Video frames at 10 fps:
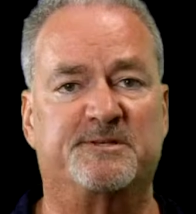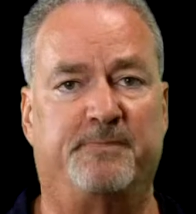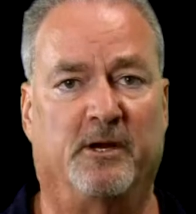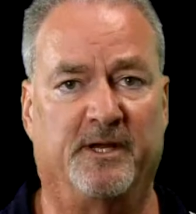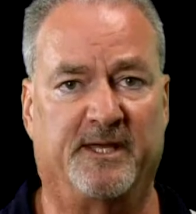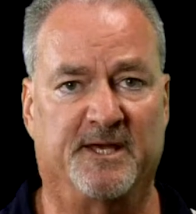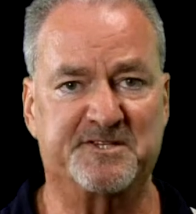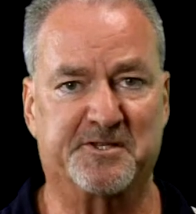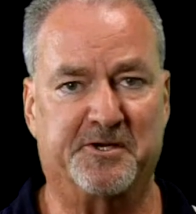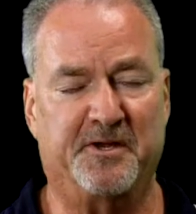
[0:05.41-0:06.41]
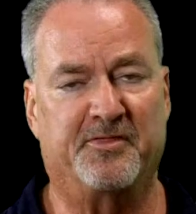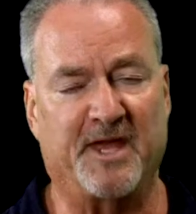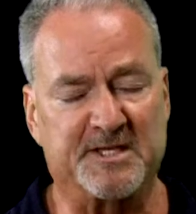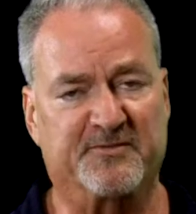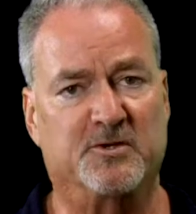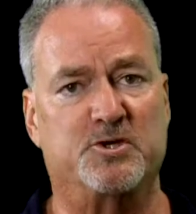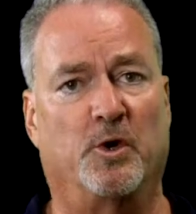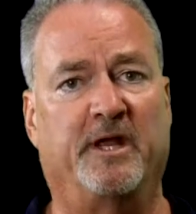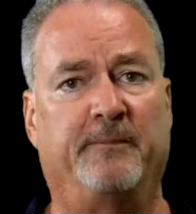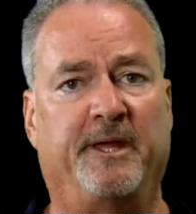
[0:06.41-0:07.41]
is Barry Kessler and thanks for
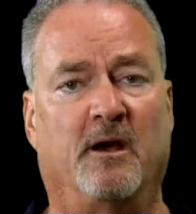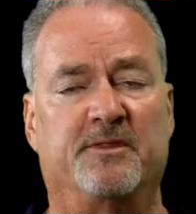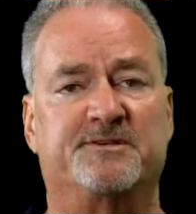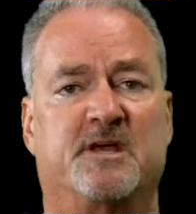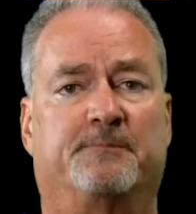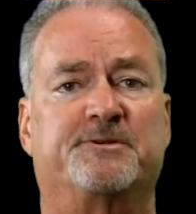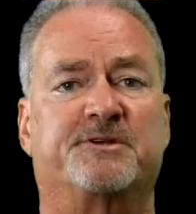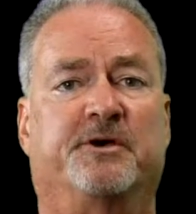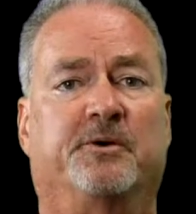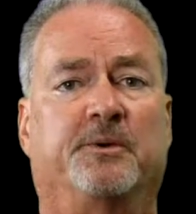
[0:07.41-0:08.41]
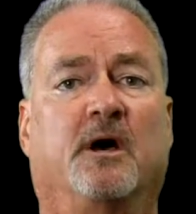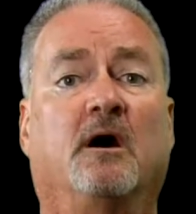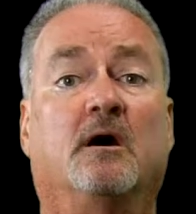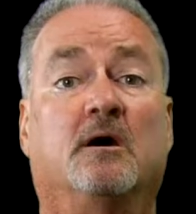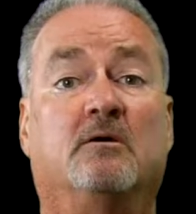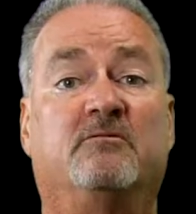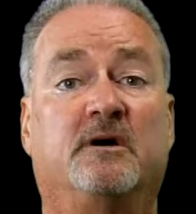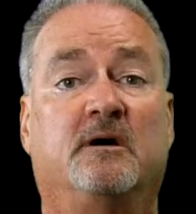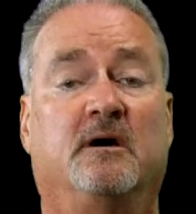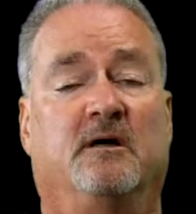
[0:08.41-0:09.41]
joining me on this episode
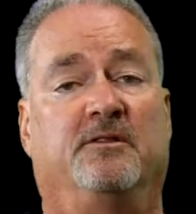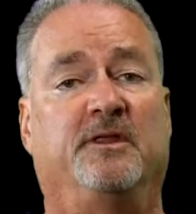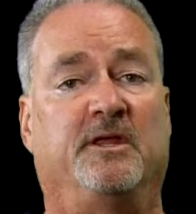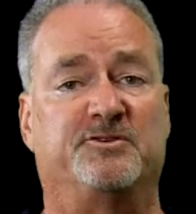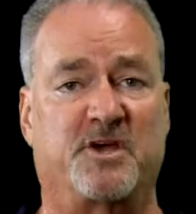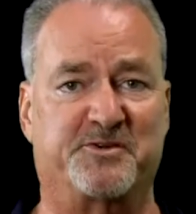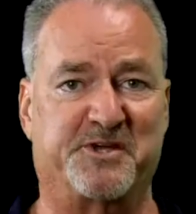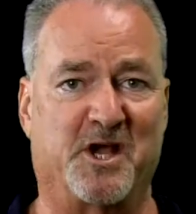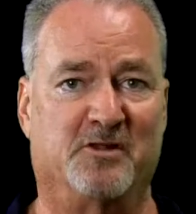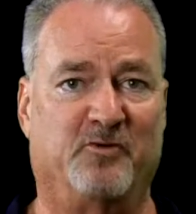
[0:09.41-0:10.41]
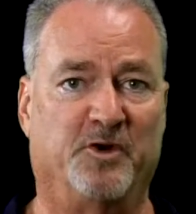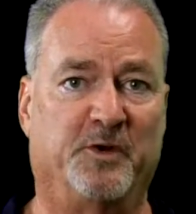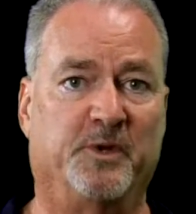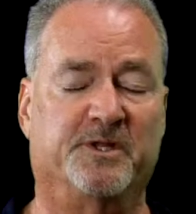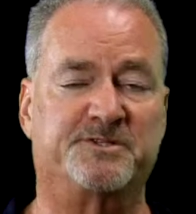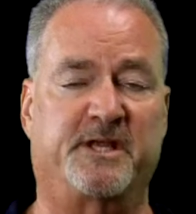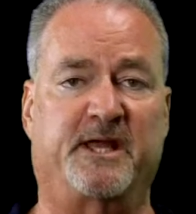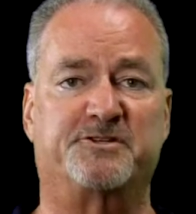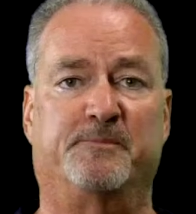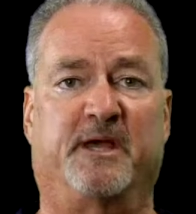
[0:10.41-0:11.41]
of the Southern California Real Estate
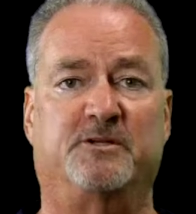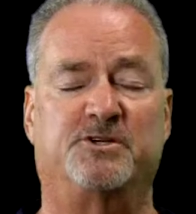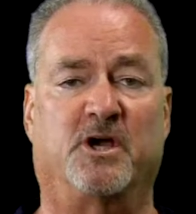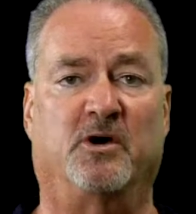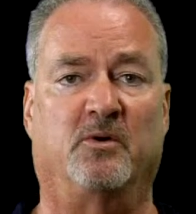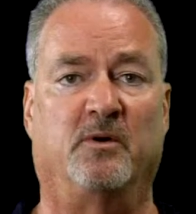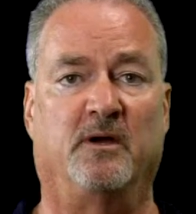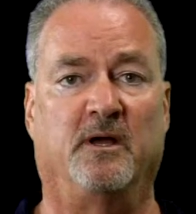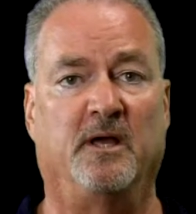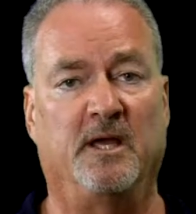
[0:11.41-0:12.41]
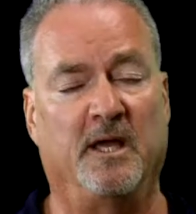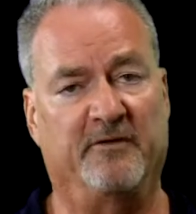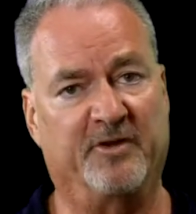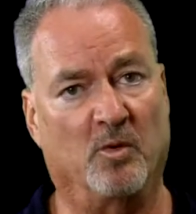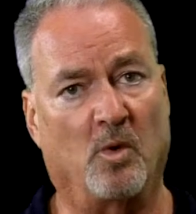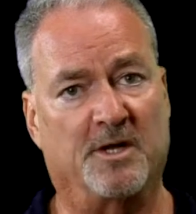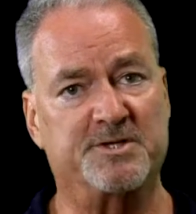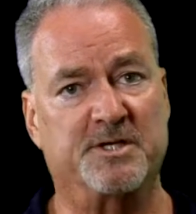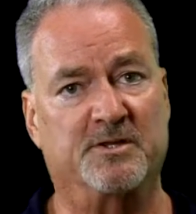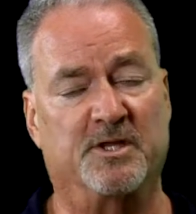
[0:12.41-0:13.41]
Answer Man show. If you're
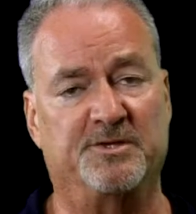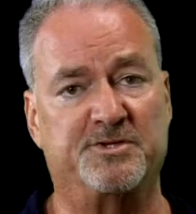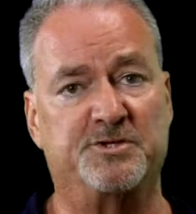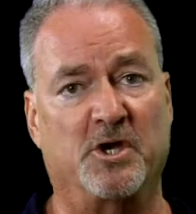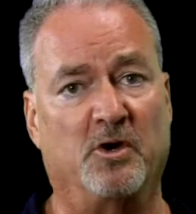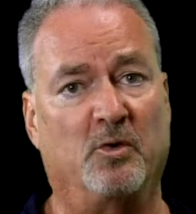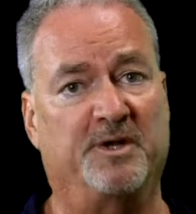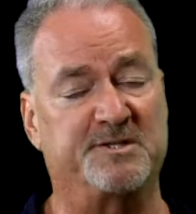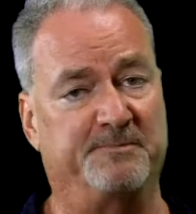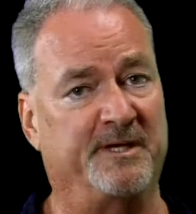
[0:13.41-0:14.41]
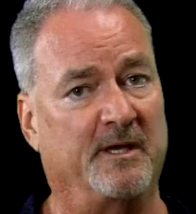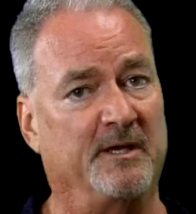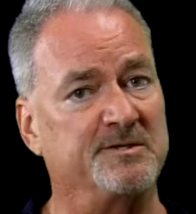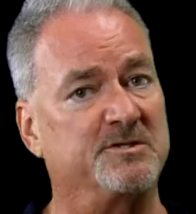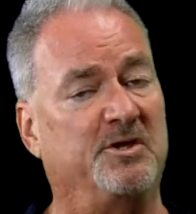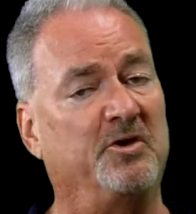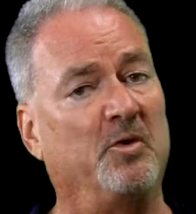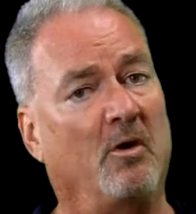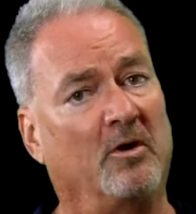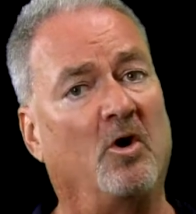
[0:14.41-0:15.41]
watching this show, it's because
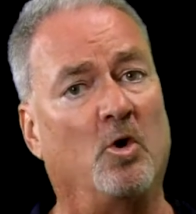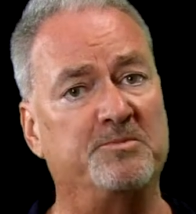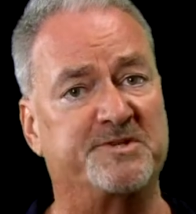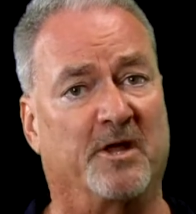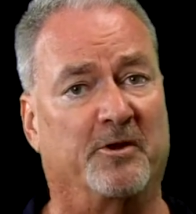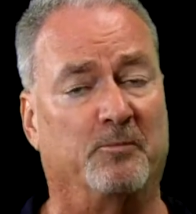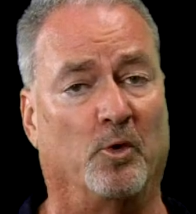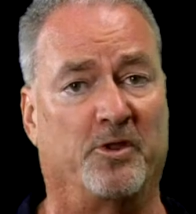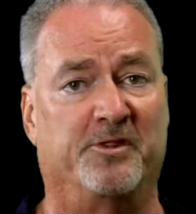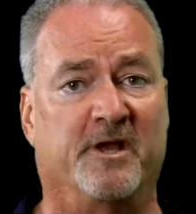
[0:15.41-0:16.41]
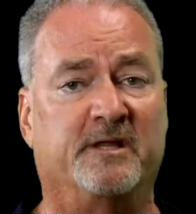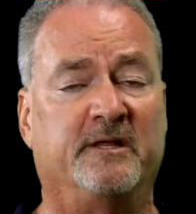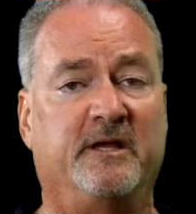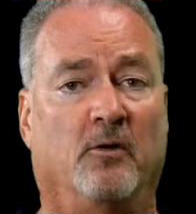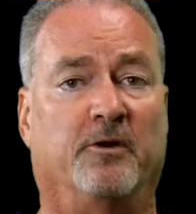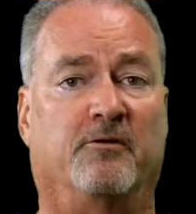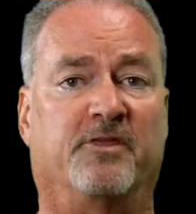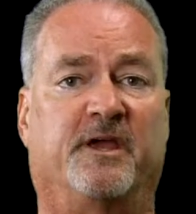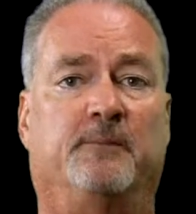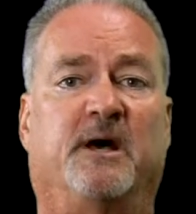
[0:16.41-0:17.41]
you are a home seller more than likely, or you're
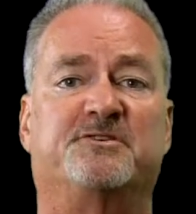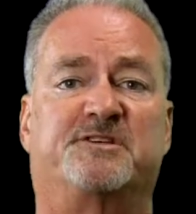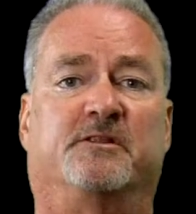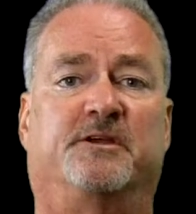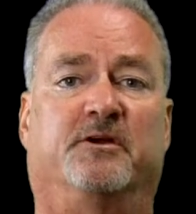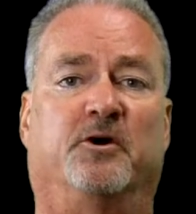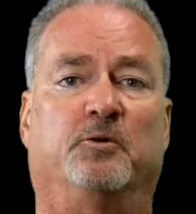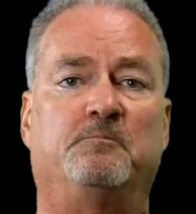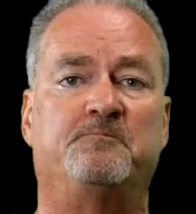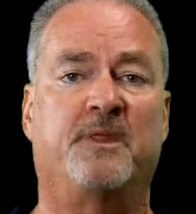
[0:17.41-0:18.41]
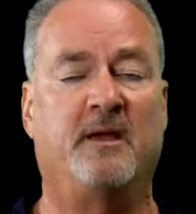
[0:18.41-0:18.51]
thinking about selling your home,